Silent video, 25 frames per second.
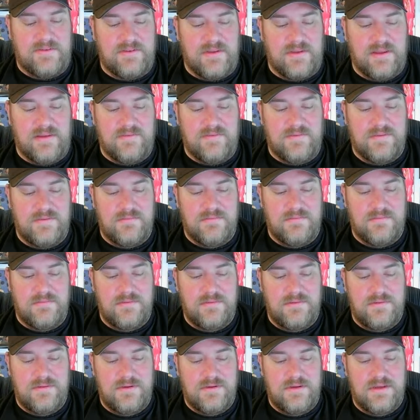life?
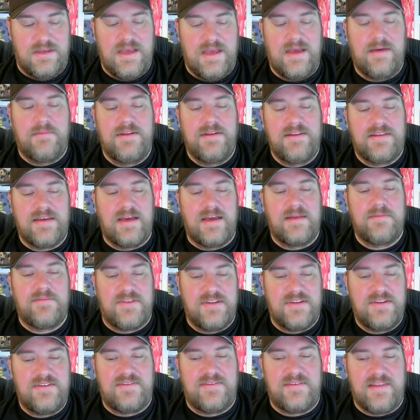How many times
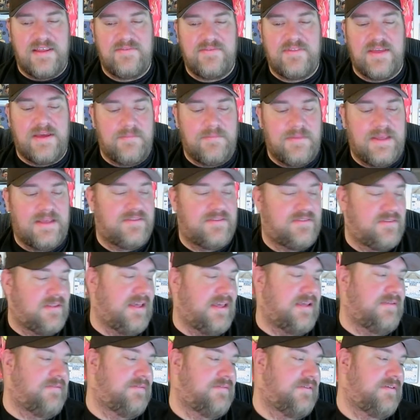did he save that man's
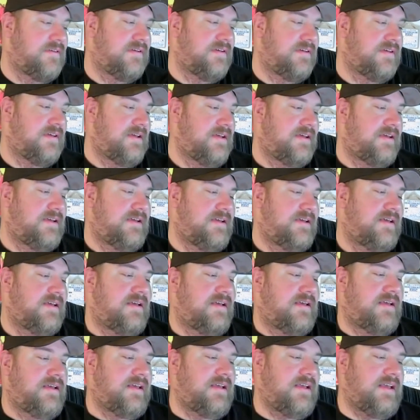life?
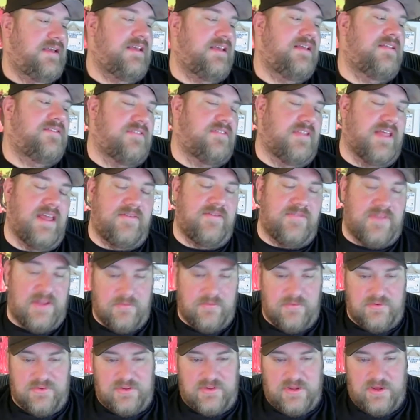His life that
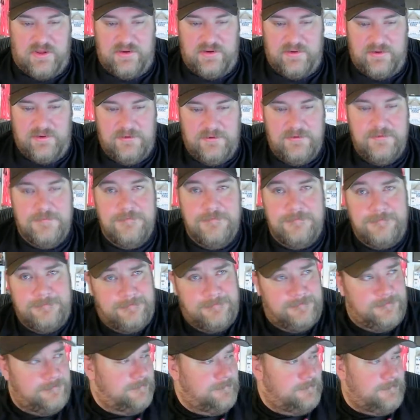was done.
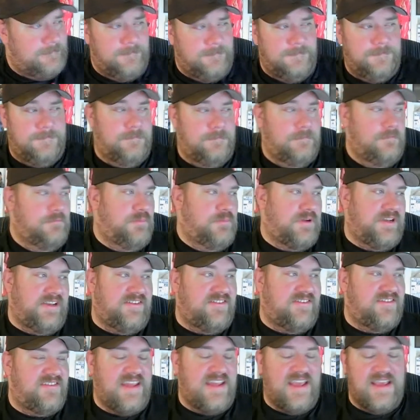But he
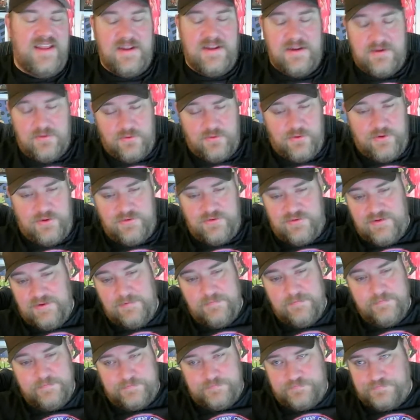stayed out of
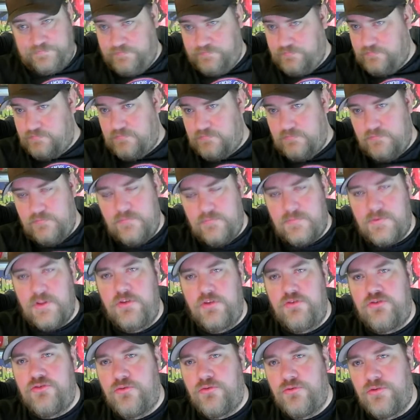loyalty.
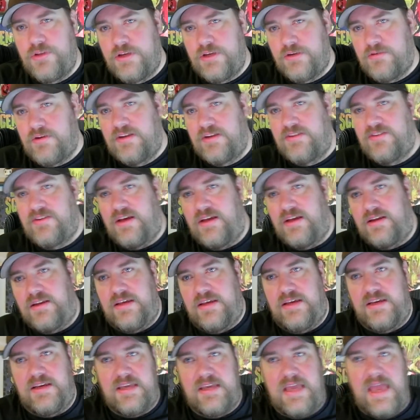A truly great
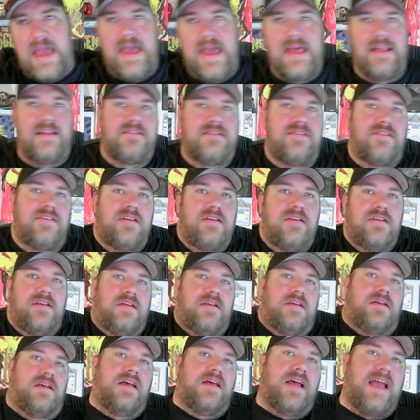sidekick. And
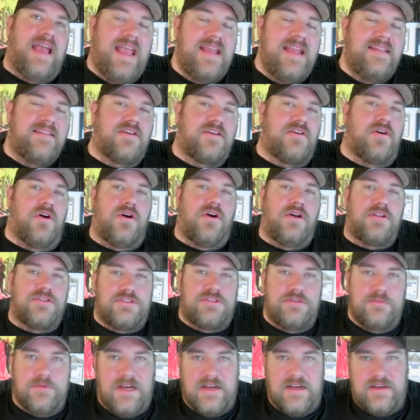I hate to call
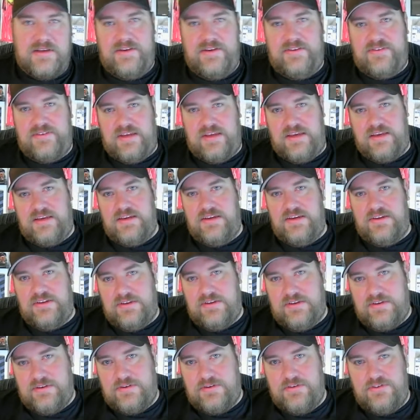Chewbacca a sidekick
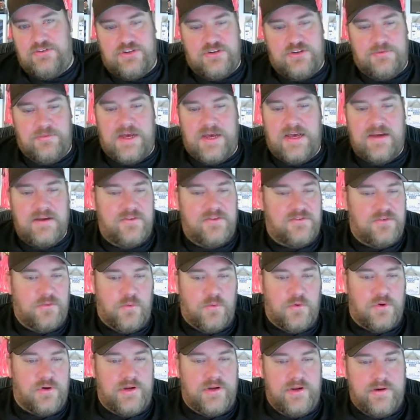because Chewbacca is a
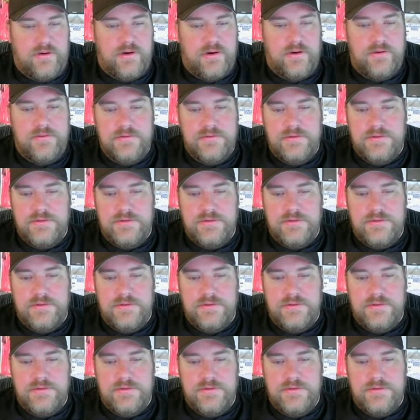war hero.